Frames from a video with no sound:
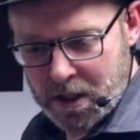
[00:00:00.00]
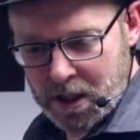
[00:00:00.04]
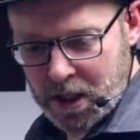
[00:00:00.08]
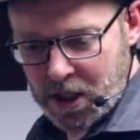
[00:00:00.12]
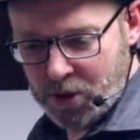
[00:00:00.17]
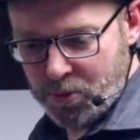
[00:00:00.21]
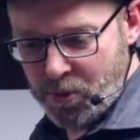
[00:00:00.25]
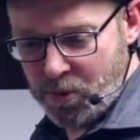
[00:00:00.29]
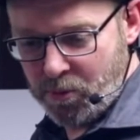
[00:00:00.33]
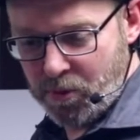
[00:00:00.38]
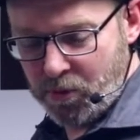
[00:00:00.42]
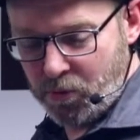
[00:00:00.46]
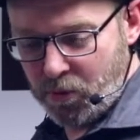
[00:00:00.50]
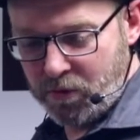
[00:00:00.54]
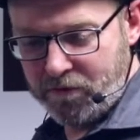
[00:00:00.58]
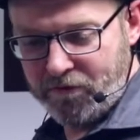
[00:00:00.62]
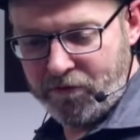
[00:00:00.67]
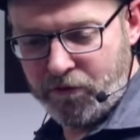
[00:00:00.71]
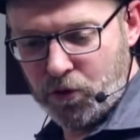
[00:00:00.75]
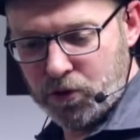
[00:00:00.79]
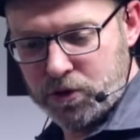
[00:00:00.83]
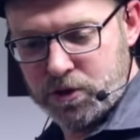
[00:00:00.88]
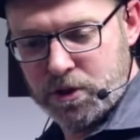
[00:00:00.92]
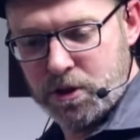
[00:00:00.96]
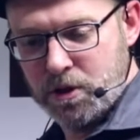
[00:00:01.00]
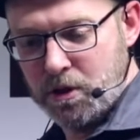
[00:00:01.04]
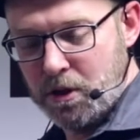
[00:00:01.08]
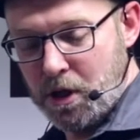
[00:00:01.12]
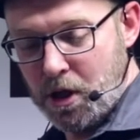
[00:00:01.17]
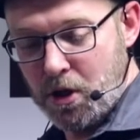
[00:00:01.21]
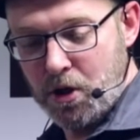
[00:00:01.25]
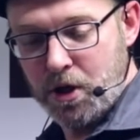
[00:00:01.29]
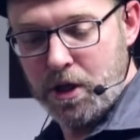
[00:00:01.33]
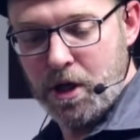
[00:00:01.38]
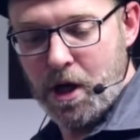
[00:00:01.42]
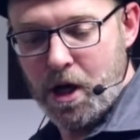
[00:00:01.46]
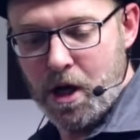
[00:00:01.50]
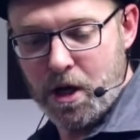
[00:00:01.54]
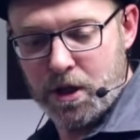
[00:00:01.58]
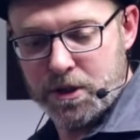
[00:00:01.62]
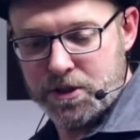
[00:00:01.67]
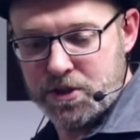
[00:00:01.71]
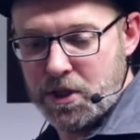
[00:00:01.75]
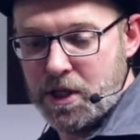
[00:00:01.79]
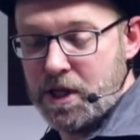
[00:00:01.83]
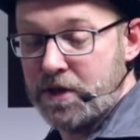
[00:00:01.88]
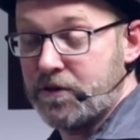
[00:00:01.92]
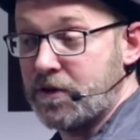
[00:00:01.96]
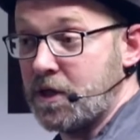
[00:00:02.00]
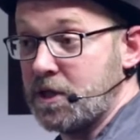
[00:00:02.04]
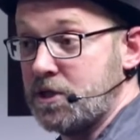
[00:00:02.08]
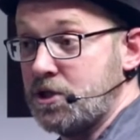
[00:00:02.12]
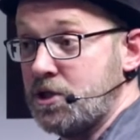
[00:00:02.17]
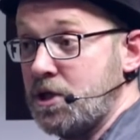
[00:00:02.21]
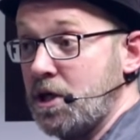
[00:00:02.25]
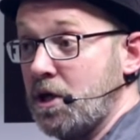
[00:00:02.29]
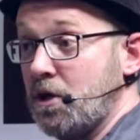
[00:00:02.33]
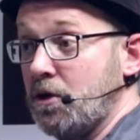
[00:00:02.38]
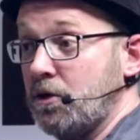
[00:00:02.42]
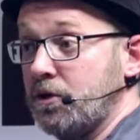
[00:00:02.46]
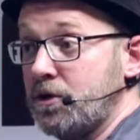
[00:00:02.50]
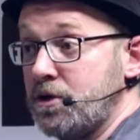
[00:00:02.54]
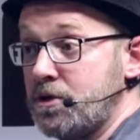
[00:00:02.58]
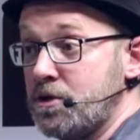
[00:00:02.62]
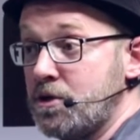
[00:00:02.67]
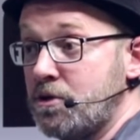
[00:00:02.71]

I remember we fought long and hard to get that shareholder